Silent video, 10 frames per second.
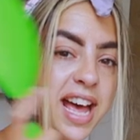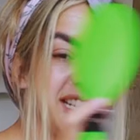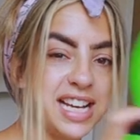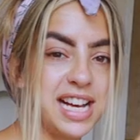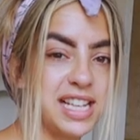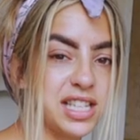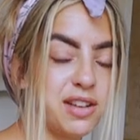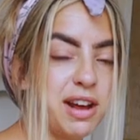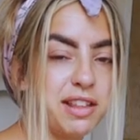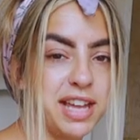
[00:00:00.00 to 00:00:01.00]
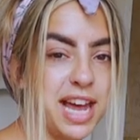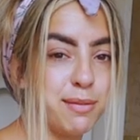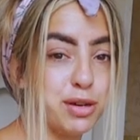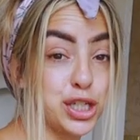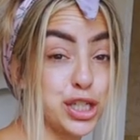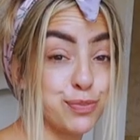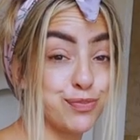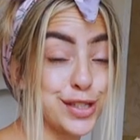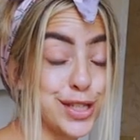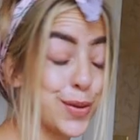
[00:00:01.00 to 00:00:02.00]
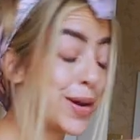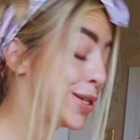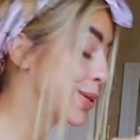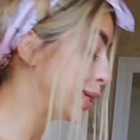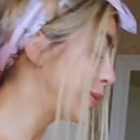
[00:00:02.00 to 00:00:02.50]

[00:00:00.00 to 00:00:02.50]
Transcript: hair ties around the hairbrush so I don't